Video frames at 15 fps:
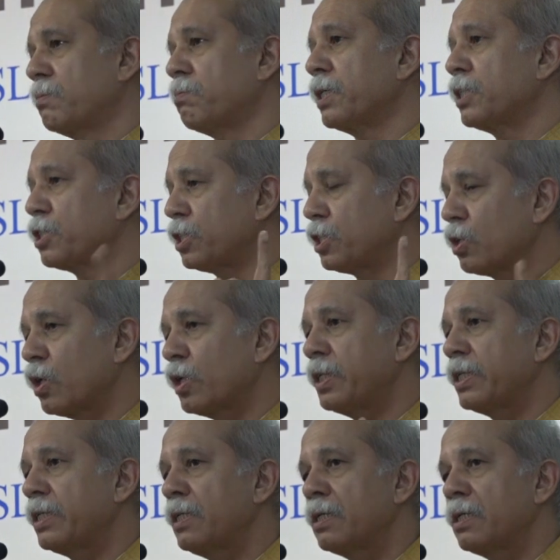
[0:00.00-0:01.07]
by
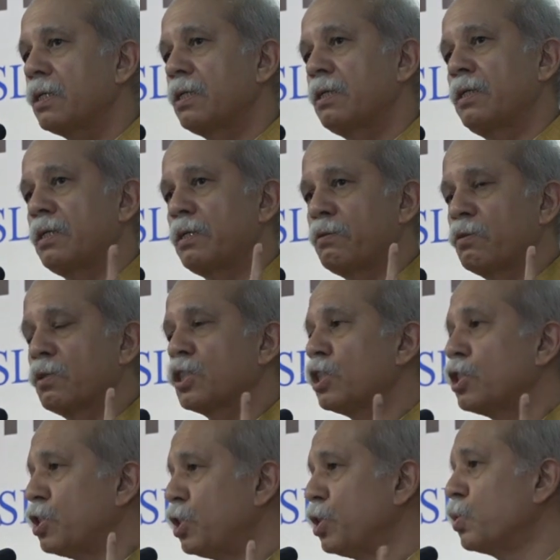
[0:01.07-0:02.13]
seniority, it was
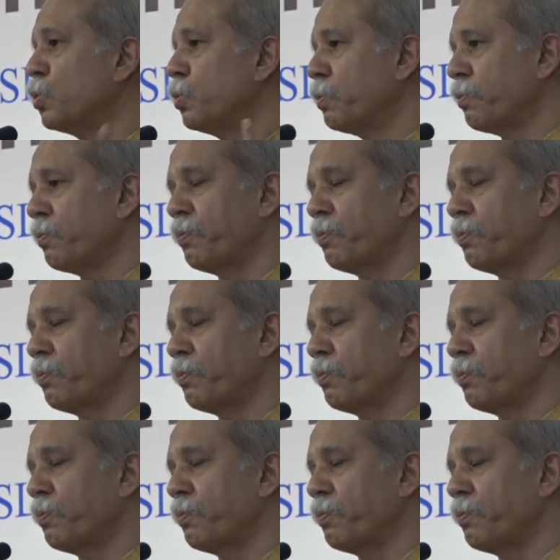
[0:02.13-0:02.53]
his due.